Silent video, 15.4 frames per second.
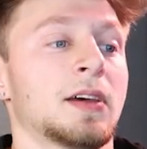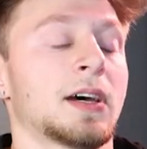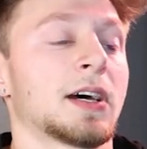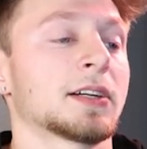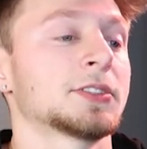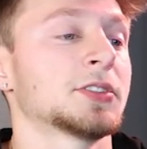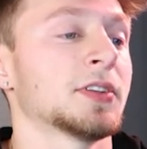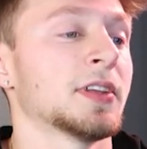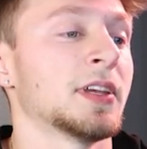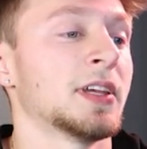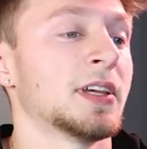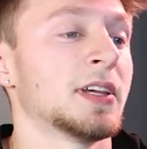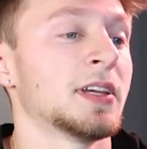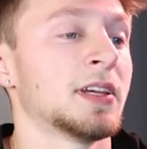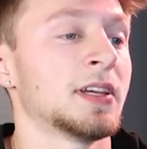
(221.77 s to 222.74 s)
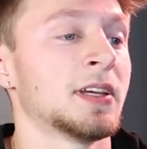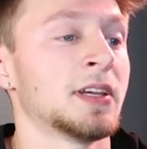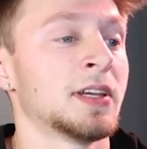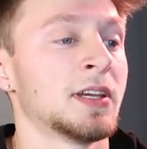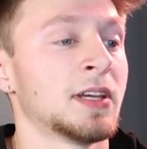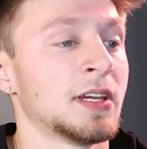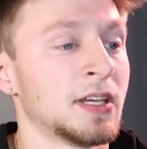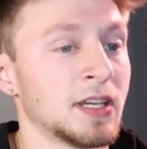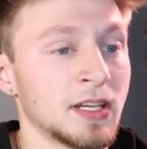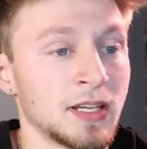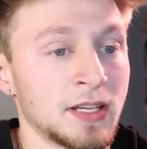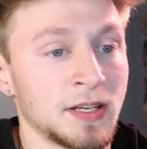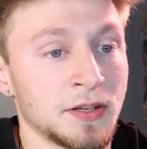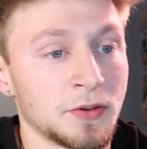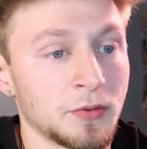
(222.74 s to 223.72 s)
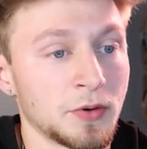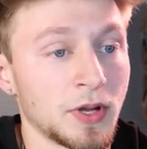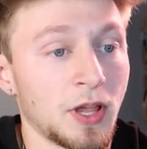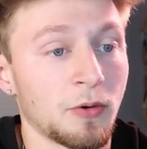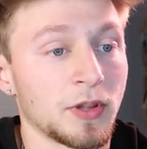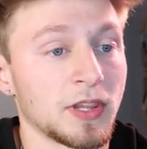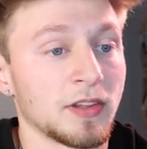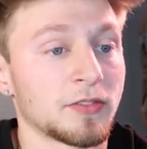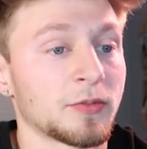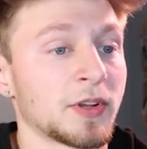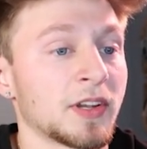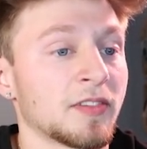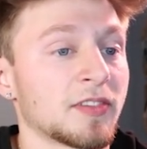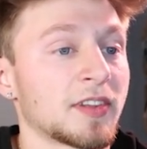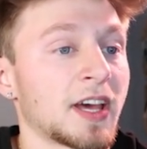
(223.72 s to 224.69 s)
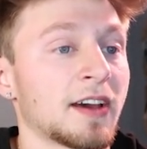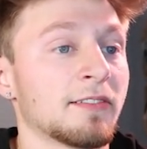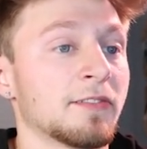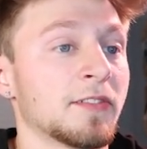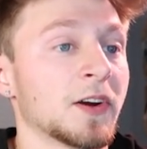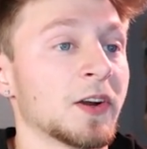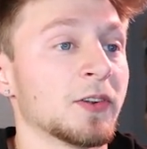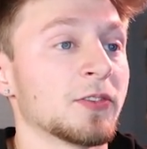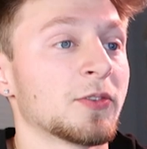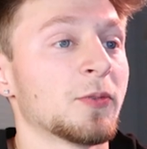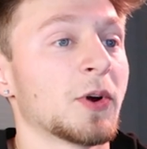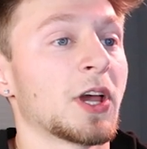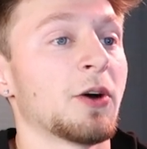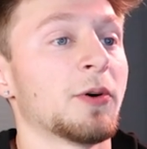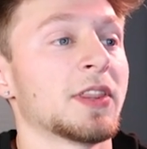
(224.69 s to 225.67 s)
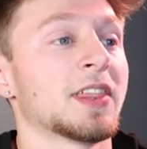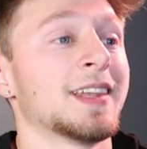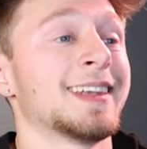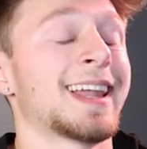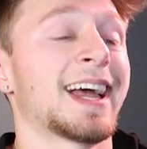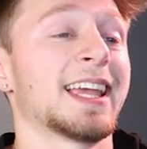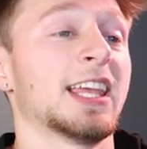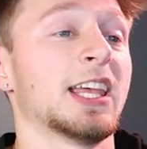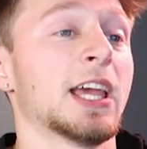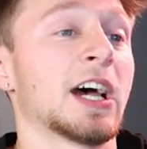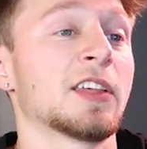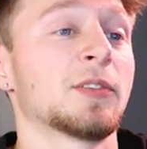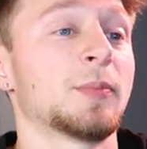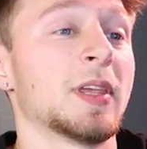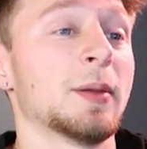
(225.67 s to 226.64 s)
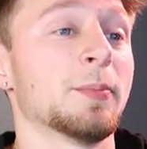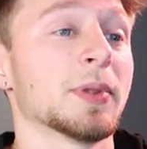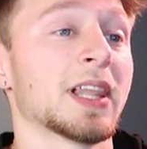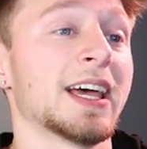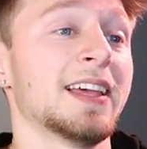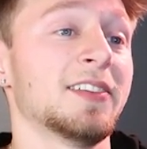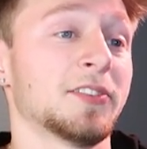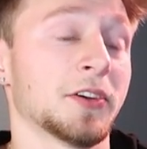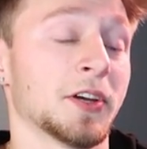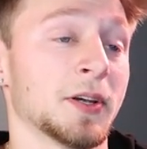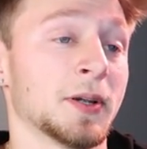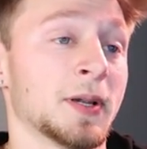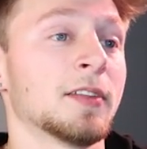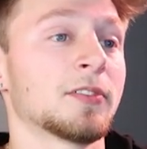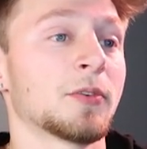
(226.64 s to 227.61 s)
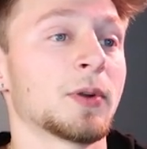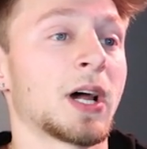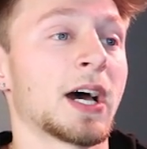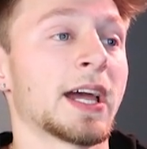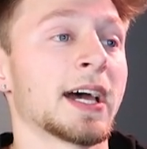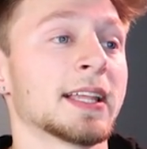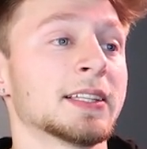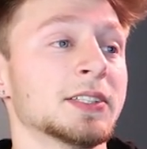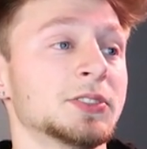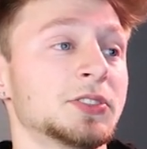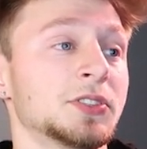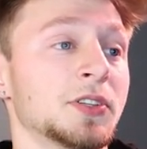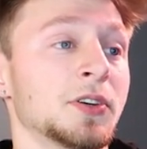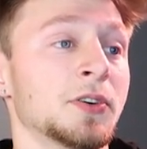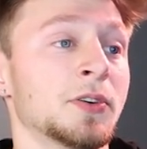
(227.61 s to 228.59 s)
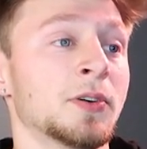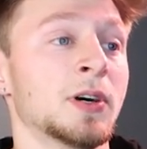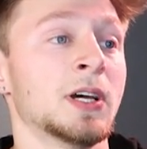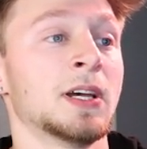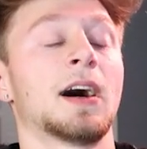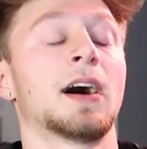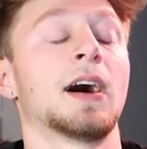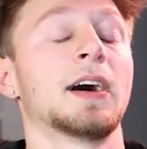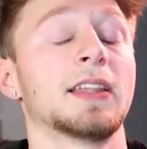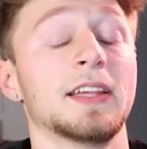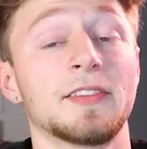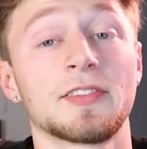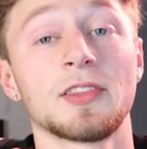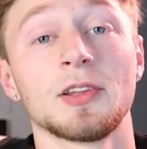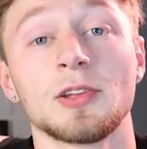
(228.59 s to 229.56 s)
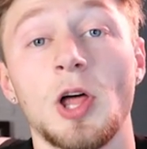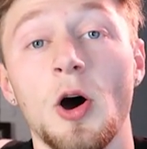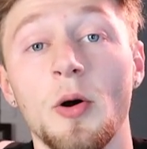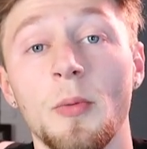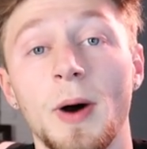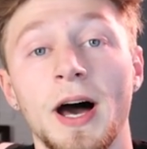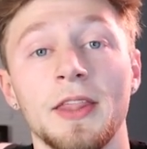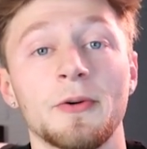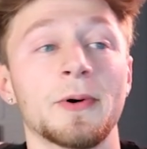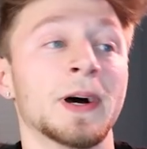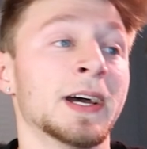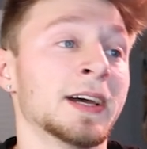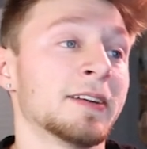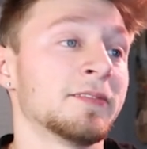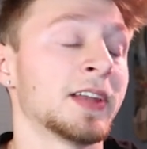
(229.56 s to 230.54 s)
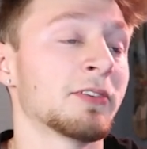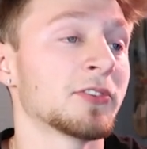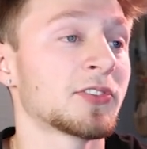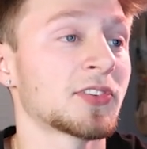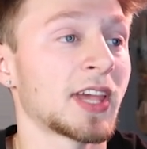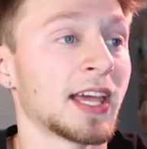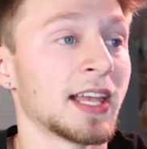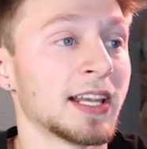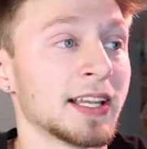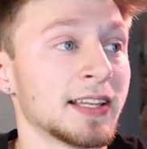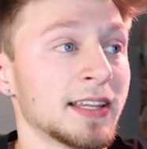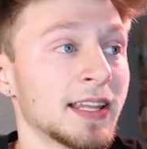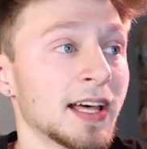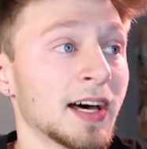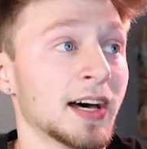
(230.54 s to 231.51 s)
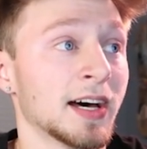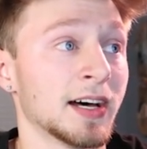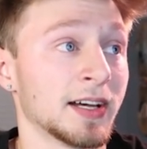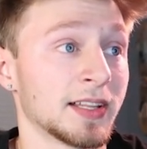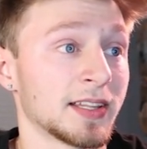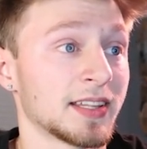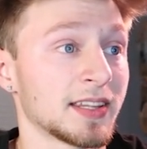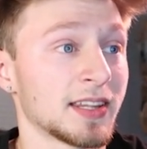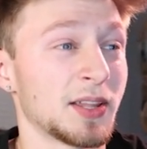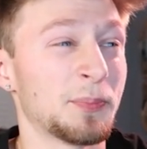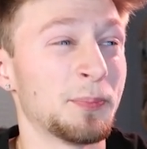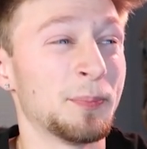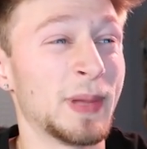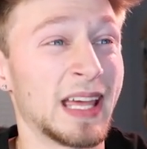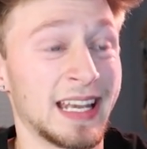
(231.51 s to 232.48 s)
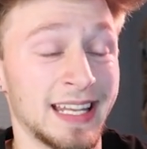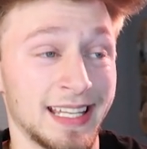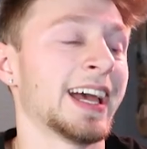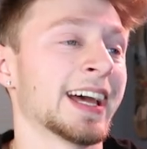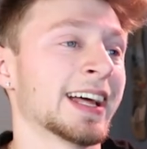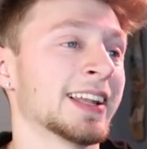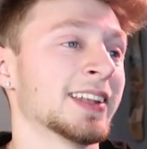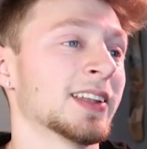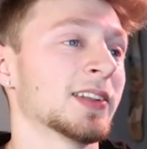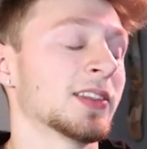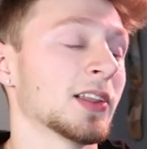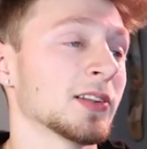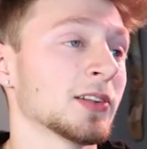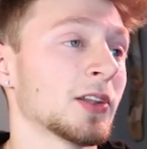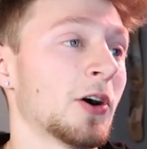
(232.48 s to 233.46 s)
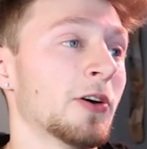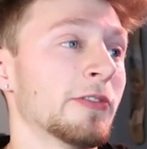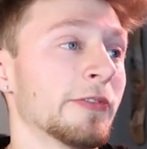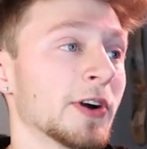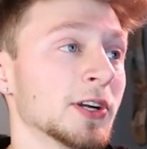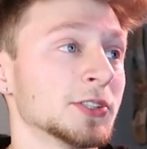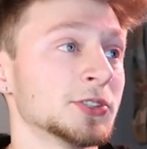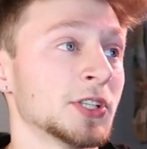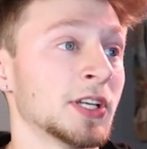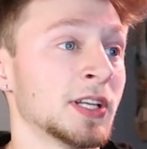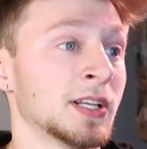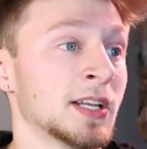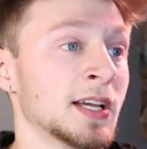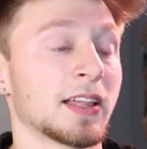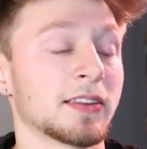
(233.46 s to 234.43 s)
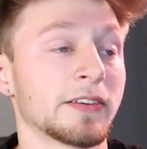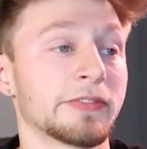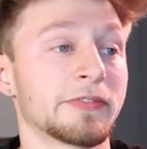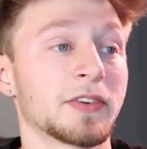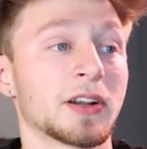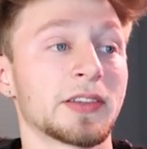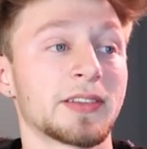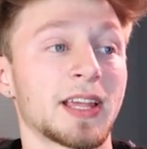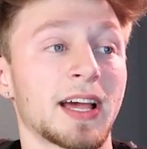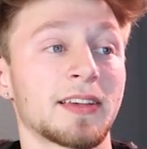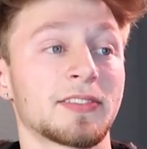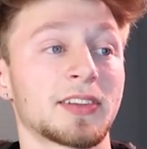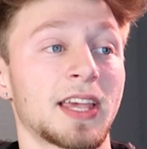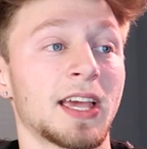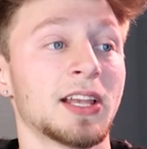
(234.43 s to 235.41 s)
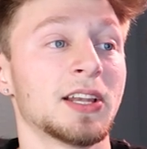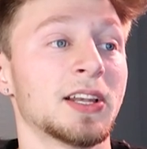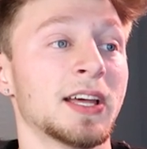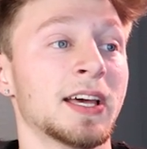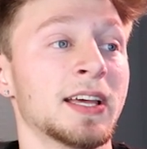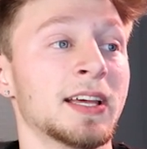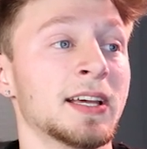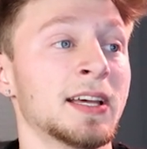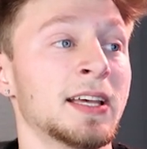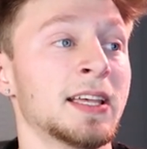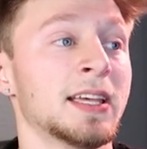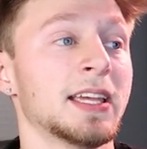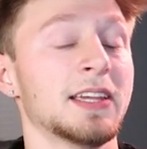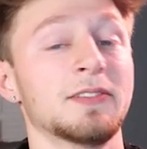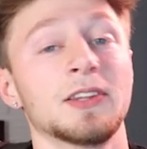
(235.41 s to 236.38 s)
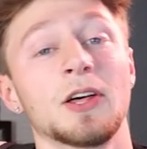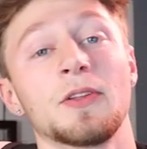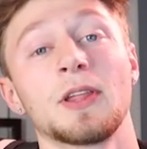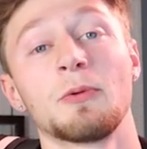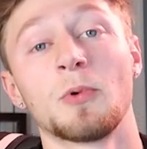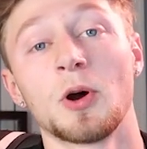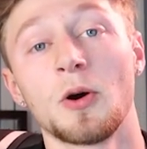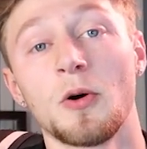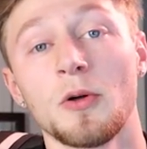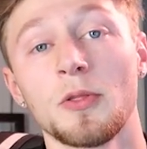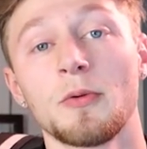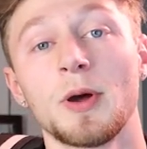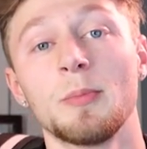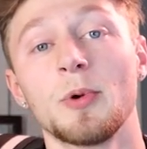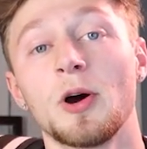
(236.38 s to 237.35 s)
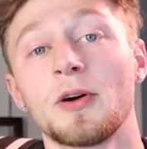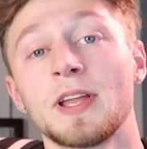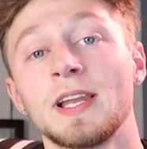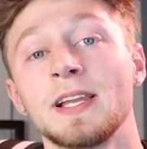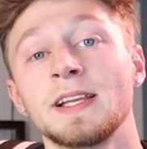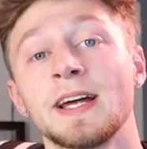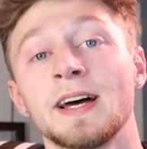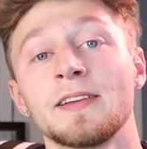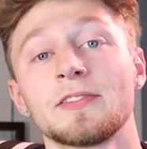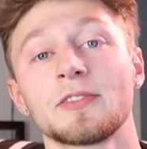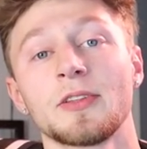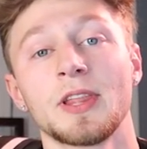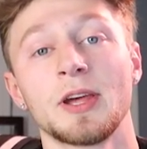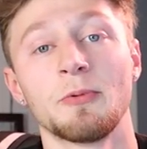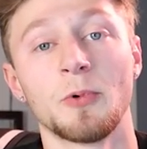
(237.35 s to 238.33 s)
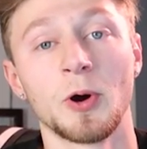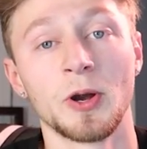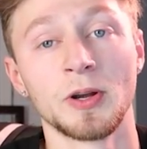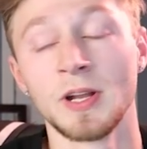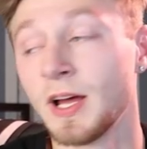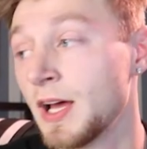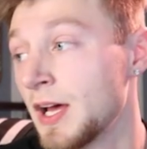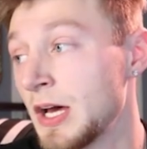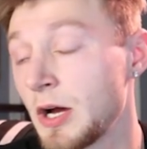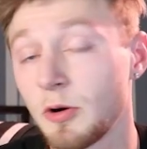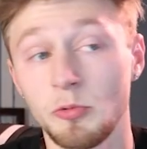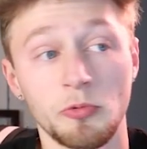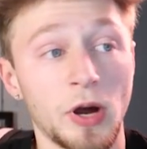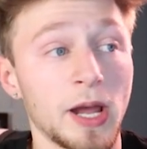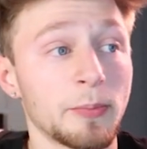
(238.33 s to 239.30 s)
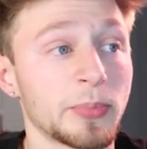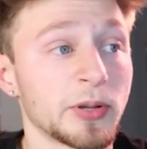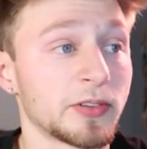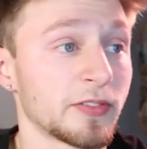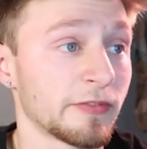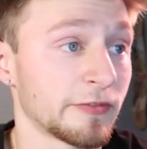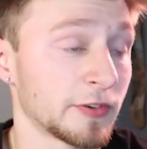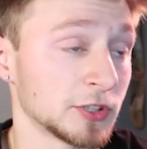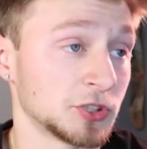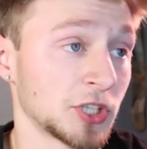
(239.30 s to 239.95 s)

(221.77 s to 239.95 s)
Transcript: Actually, we'll get with this one instead first. We'll go with the Nike SB Blazer. So when I had this shoe, it's the low, by the way. Never skated the mid. And the low version, I think the first day I skated it, even though they weren't all the way broken in yet, so they weren't ripe for